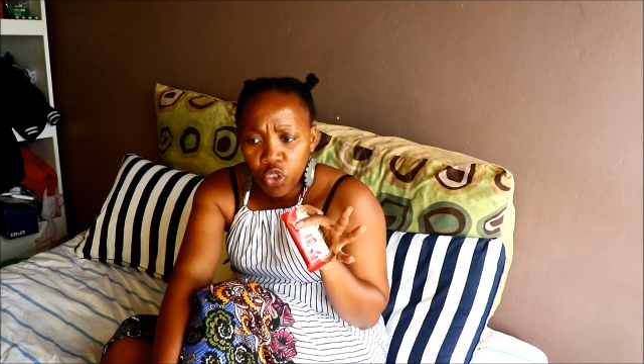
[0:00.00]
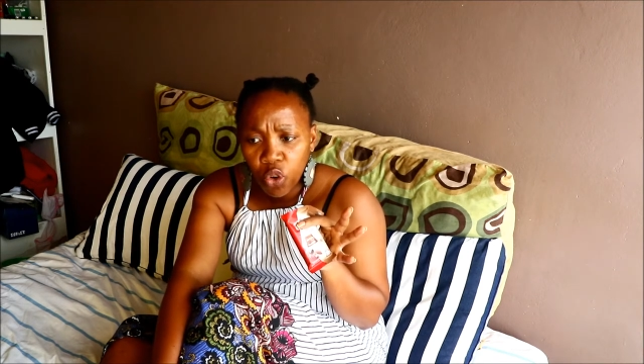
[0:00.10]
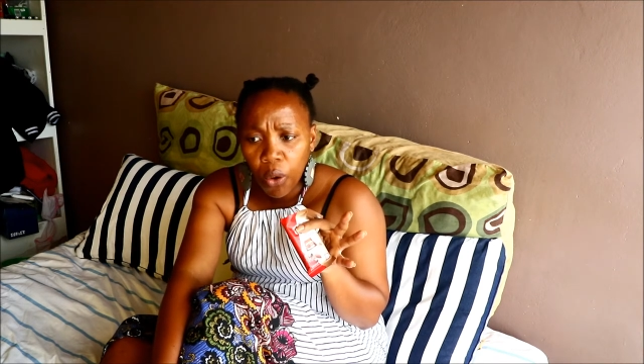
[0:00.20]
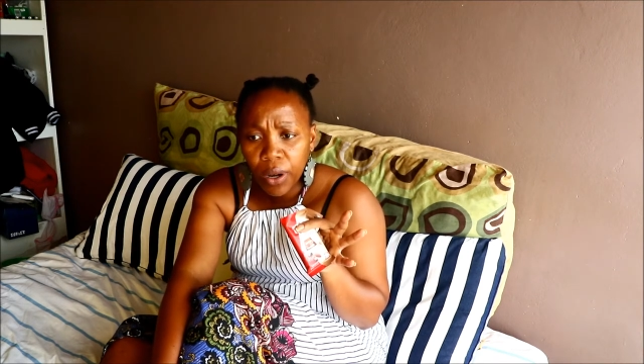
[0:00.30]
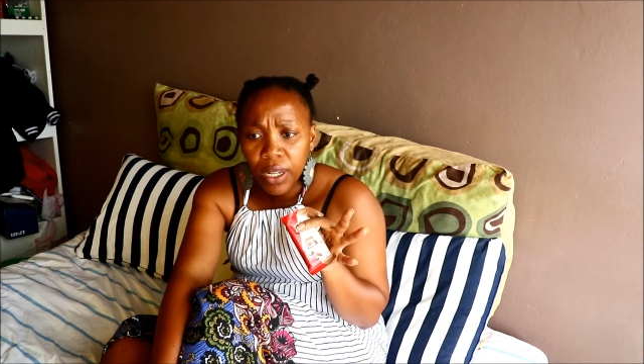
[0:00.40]

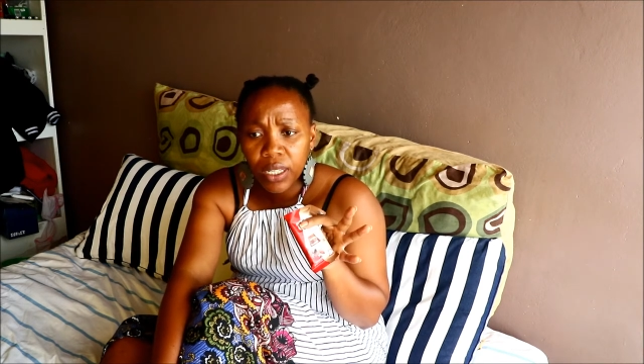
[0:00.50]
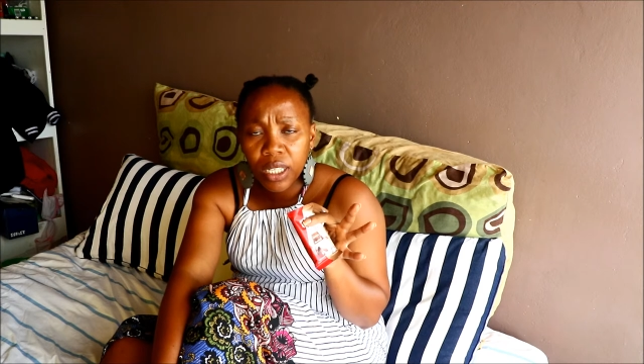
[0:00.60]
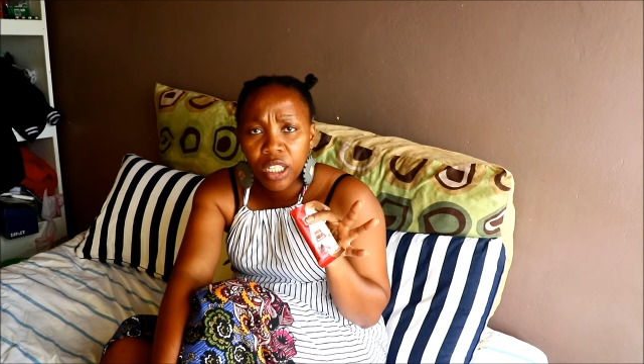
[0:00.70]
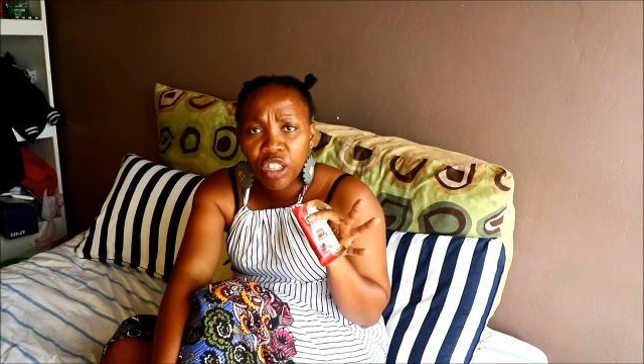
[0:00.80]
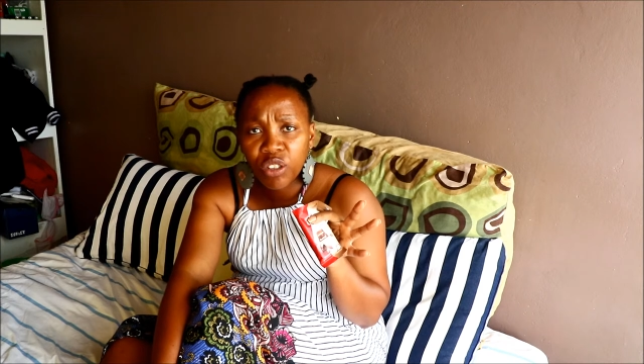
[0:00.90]

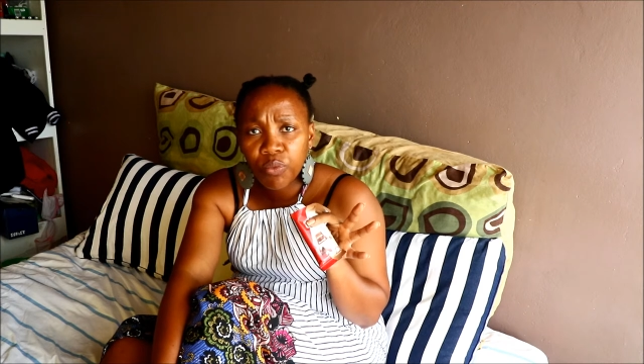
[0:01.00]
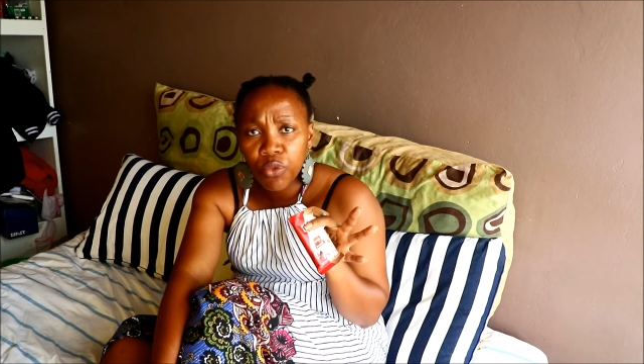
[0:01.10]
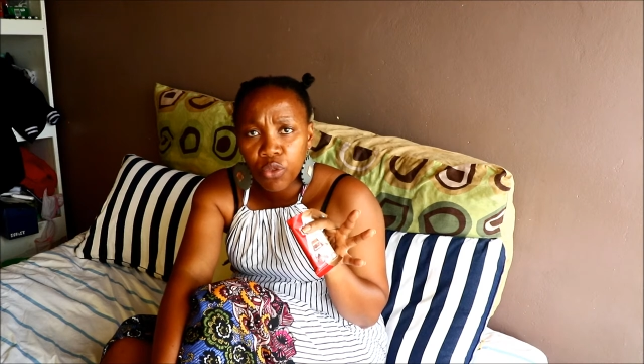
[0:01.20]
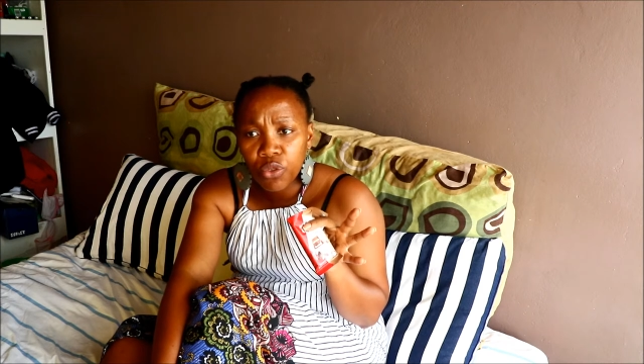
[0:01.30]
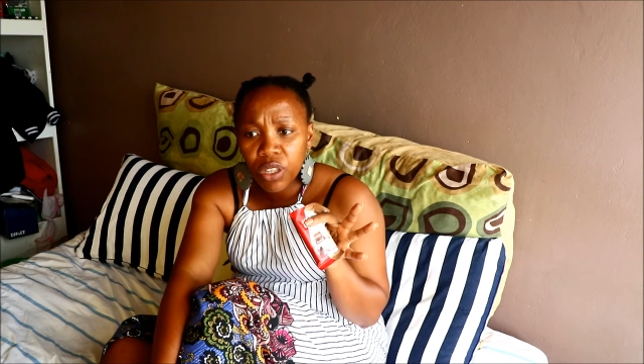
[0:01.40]
chocolatey
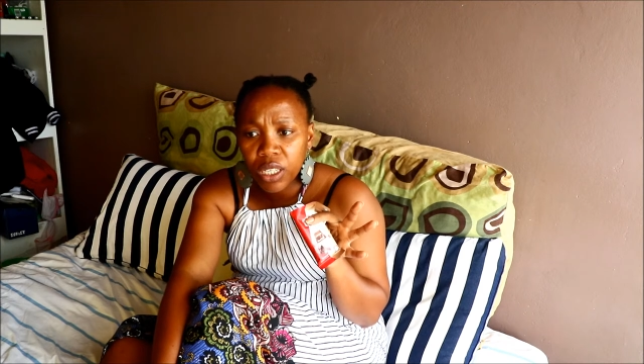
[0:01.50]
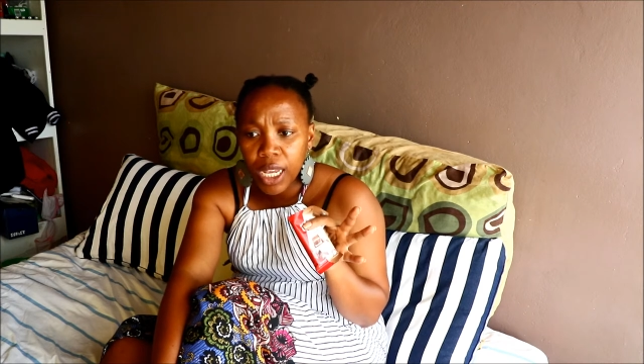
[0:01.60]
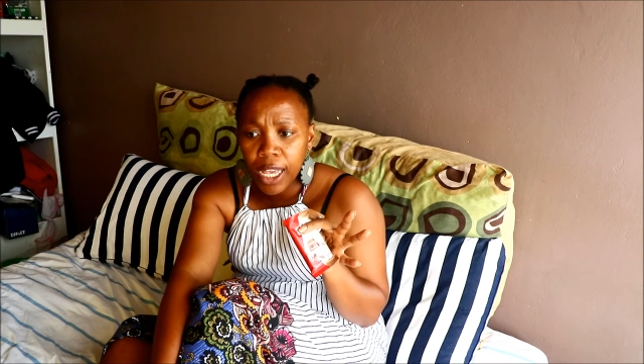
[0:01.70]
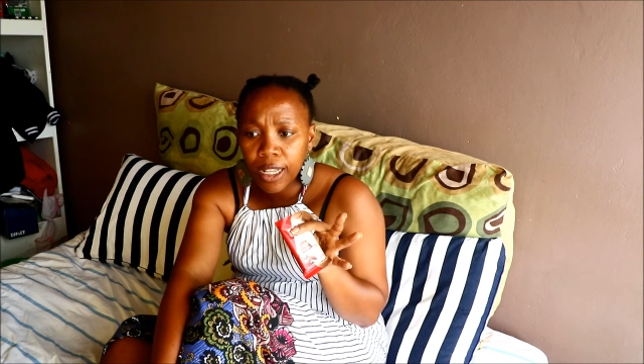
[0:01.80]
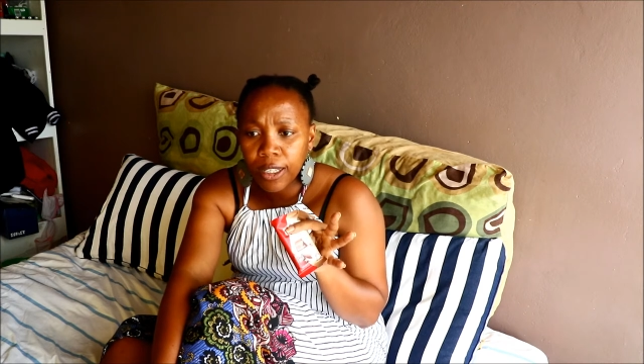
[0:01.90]
smooth
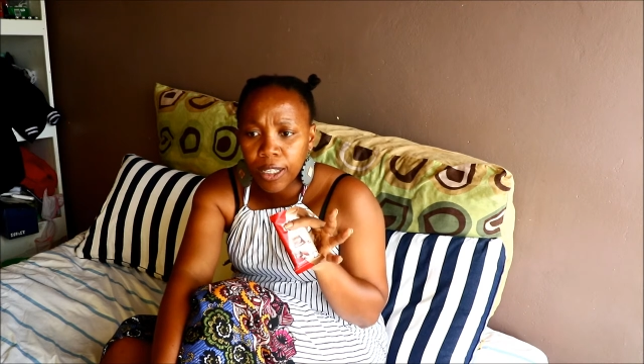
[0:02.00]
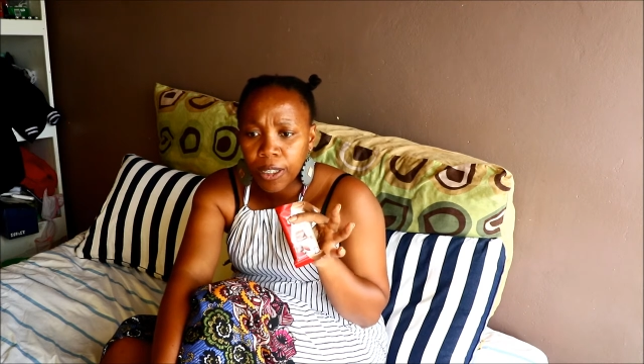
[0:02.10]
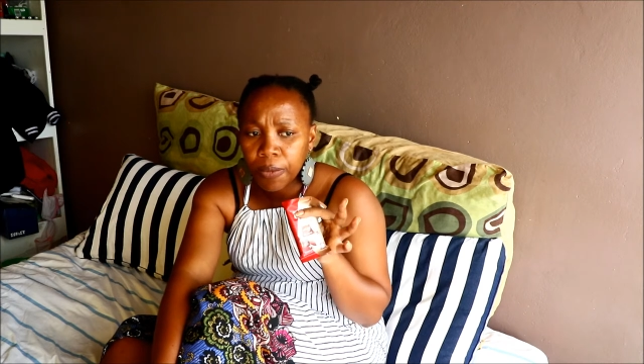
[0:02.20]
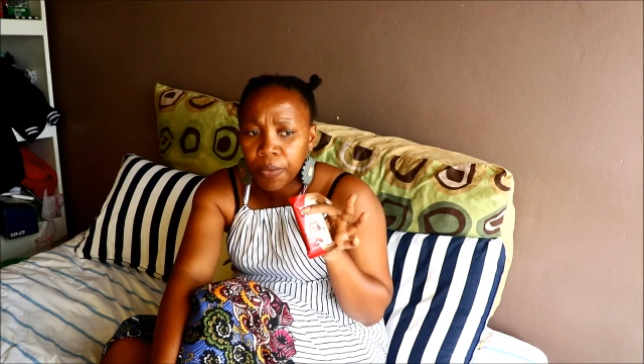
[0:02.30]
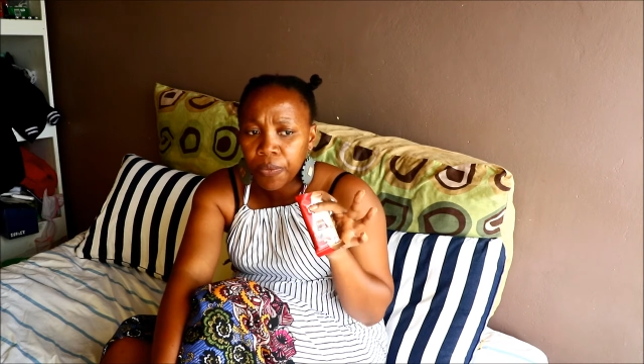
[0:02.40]
taste